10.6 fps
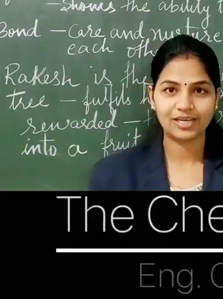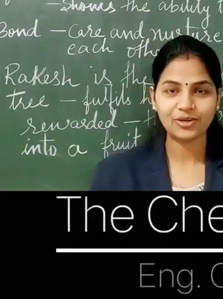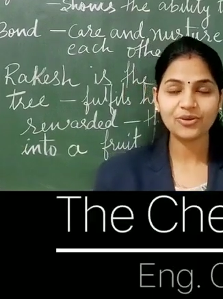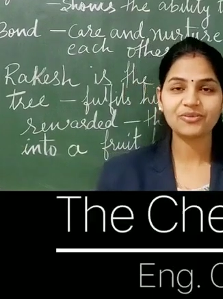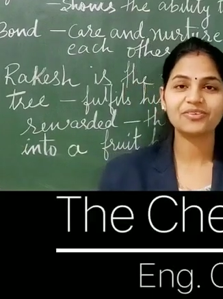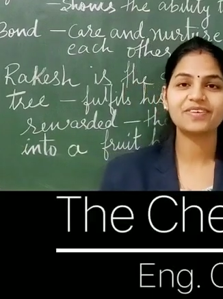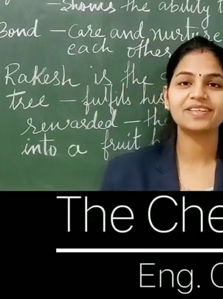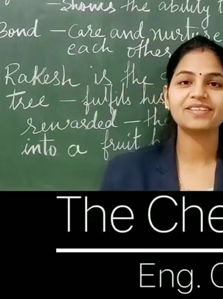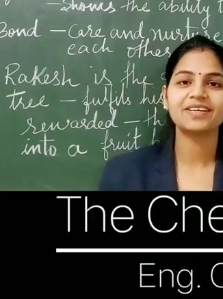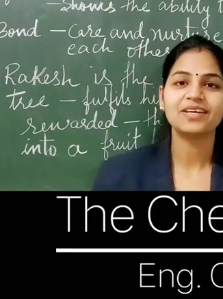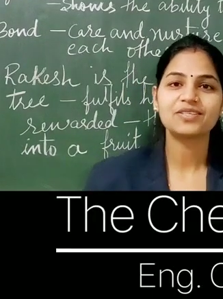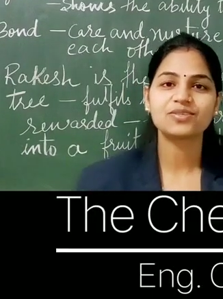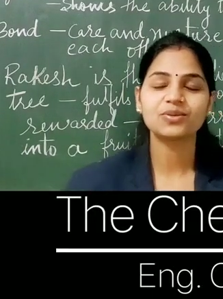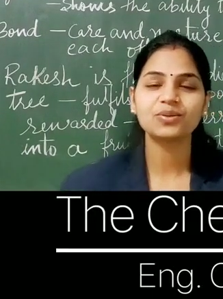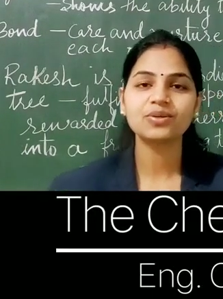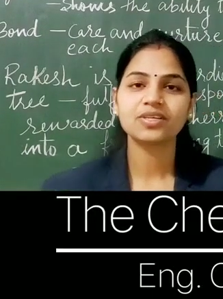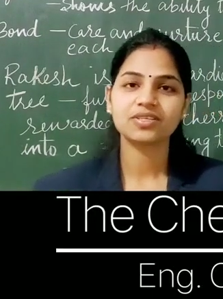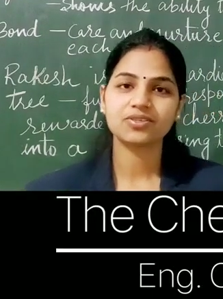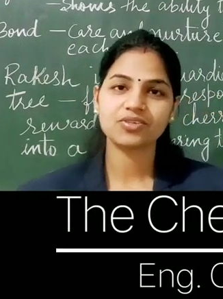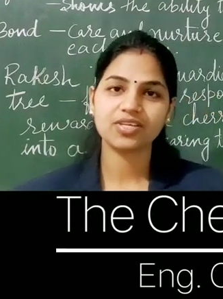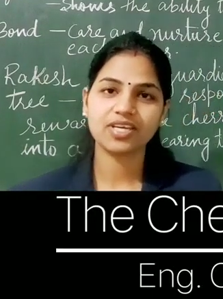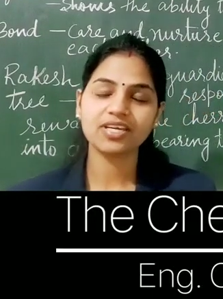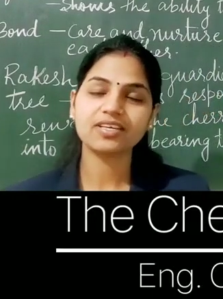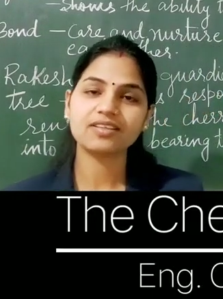Hello everyone. So today